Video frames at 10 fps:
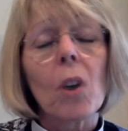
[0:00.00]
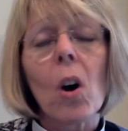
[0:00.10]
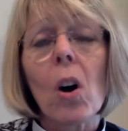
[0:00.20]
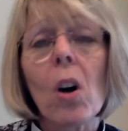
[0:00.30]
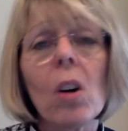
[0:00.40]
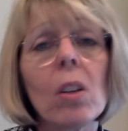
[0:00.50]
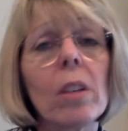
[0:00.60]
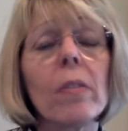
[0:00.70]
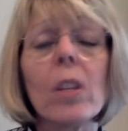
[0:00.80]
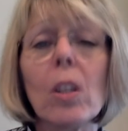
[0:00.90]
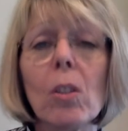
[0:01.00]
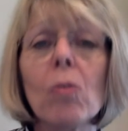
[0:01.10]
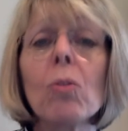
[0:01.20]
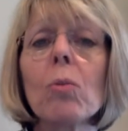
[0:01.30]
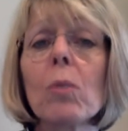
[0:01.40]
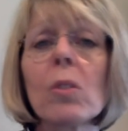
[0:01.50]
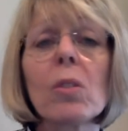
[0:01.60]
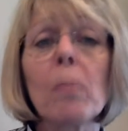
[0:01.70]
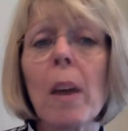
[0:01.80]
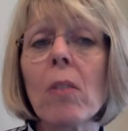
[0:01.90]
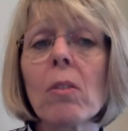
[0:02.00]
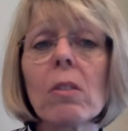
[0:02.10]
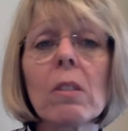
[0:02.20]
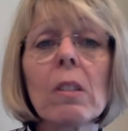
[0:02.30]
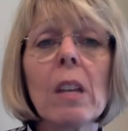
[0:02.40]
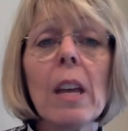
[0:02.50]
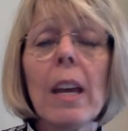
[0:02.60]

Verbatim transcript: all of the usual smells